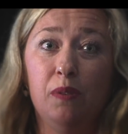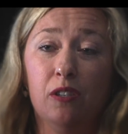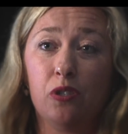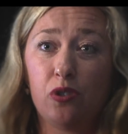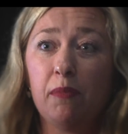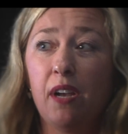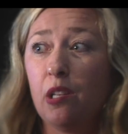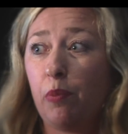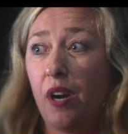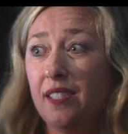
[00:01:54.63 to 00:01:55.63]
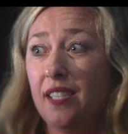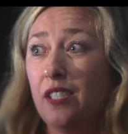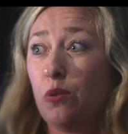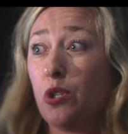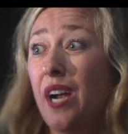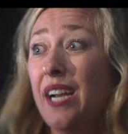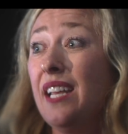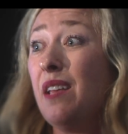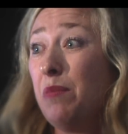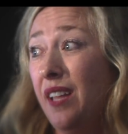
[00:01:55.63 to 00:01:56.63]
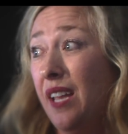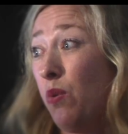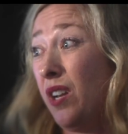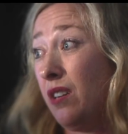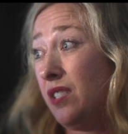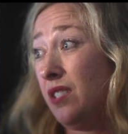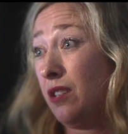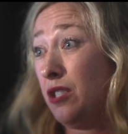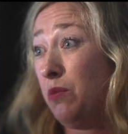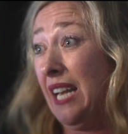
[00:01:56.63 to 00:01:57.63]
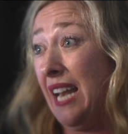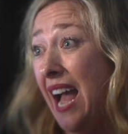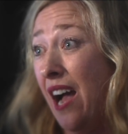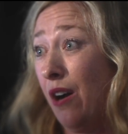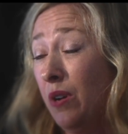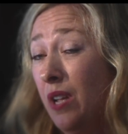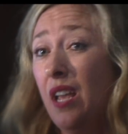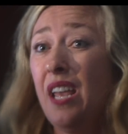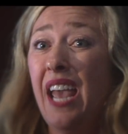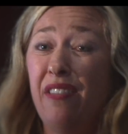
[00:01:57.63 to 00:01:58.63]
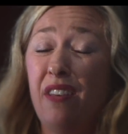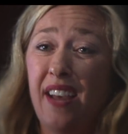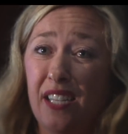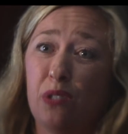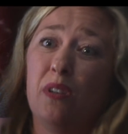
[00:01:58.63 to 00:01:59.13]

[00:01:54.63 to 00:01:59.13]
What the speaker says: to either streamline the process or try to emulate what nurses are doing now, and then that's